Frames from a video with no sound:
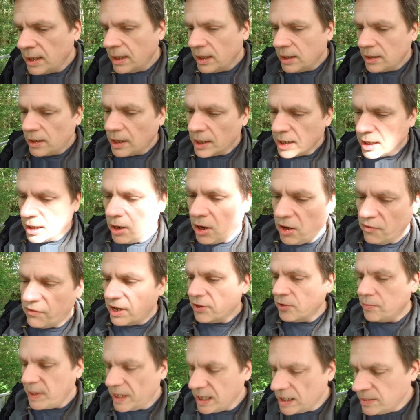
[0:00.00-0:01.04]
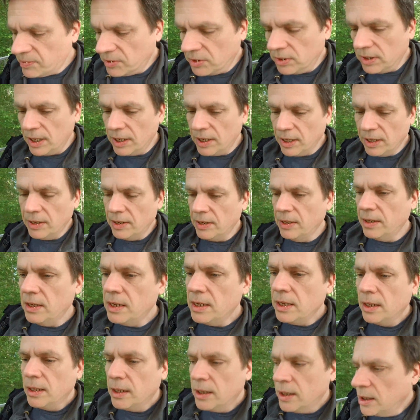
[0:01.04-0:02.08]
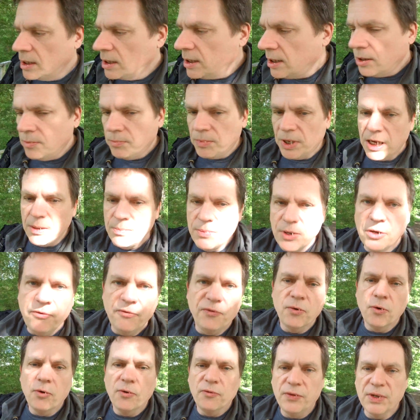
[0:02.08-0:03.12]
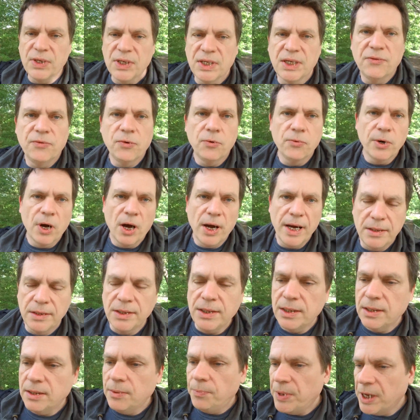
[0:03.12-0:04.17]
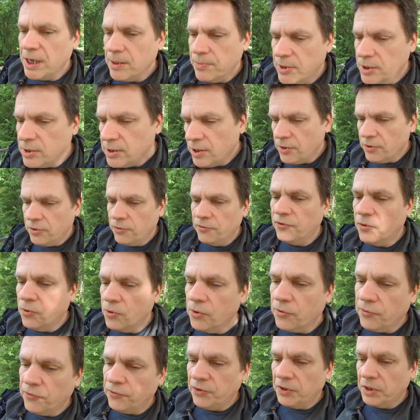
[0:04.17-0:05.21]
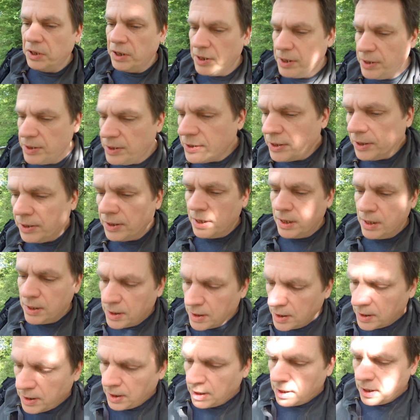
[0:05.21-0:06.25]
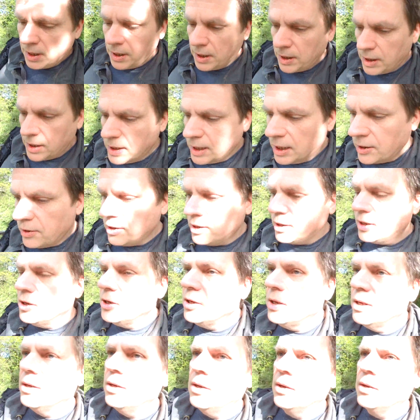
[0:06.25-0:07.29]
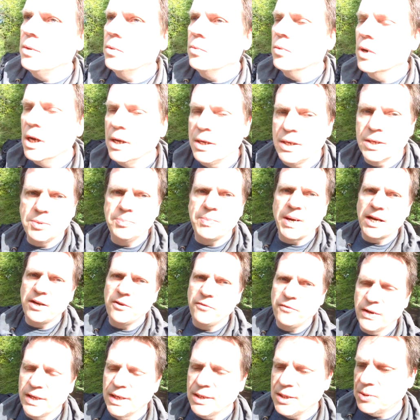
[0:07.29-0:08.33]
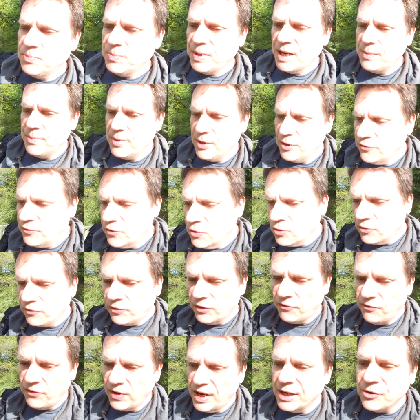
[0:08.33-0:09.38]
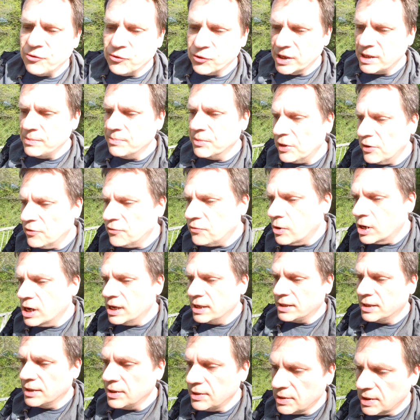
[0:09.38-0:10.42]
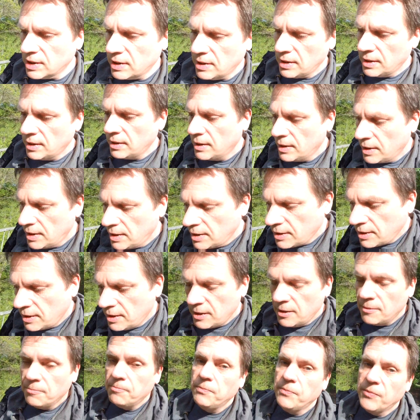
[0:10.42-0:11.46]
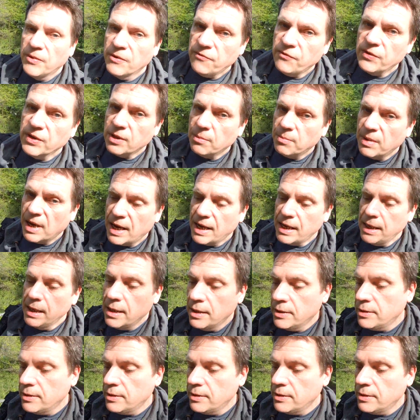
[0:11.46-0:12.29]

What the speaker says: like a lot of other people who fought for civil rights, people who fought for, you know, workers' benefits, people who fought for fair treatment of workers, if I may,